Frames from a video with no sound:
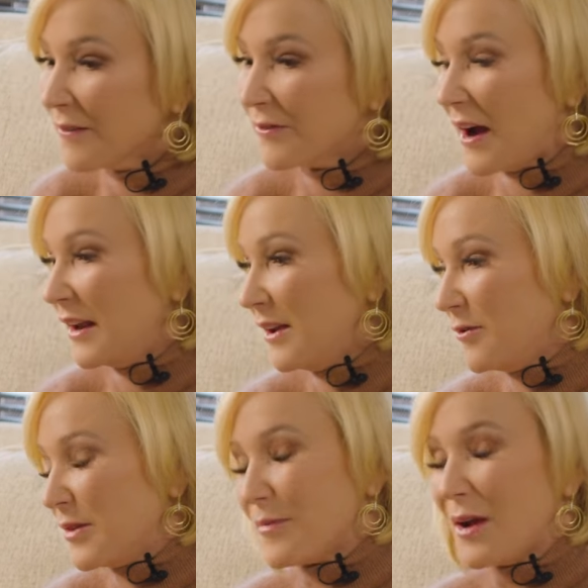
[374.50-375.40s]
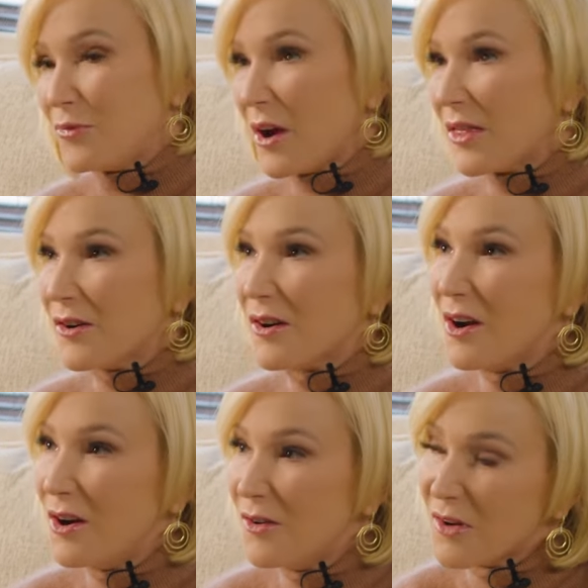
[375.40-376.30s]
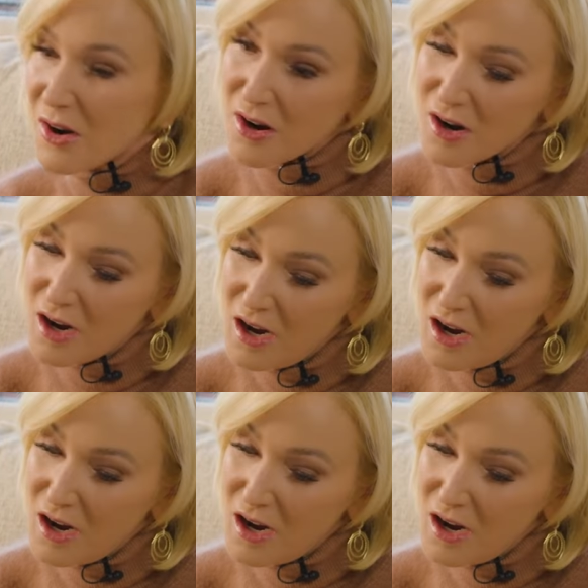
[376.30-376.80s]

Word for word: fighting with my brother over